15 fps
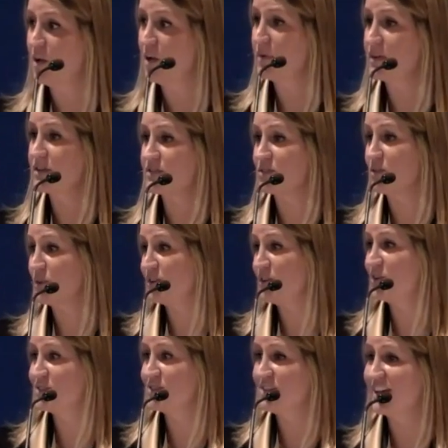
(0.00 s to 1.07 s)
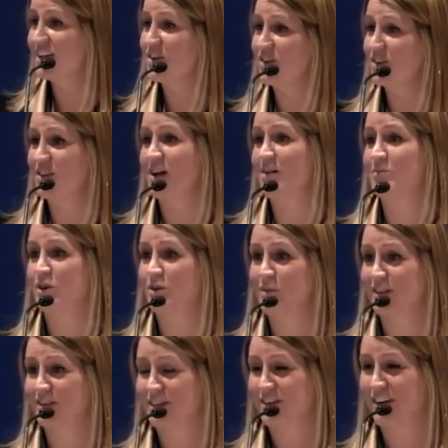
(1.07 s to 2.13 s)
because Lord knows they know a lot more
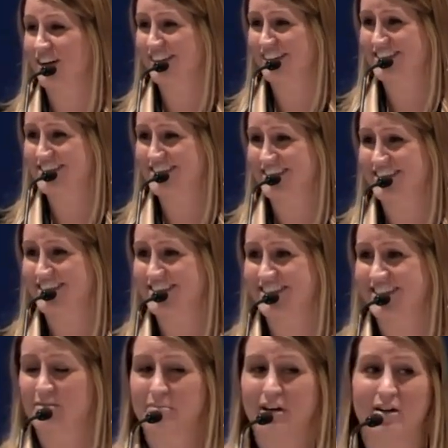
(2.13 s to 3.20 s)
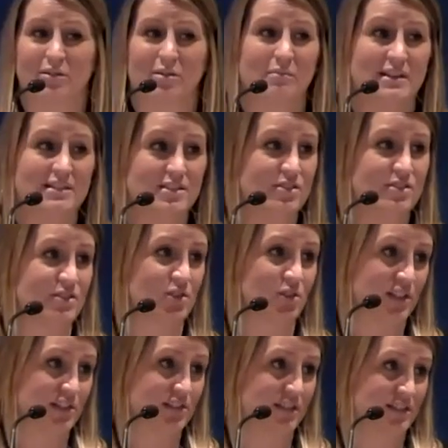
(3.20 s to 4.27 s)
about their audiences and about what messages are
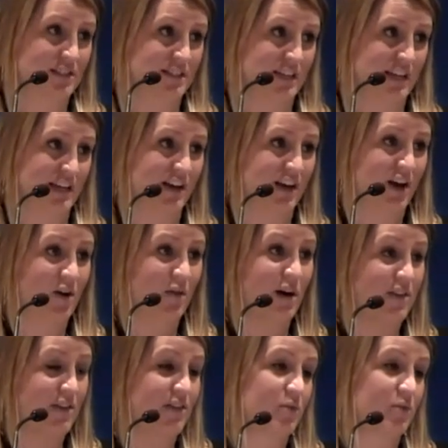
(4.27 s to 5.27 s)
going to resonate rather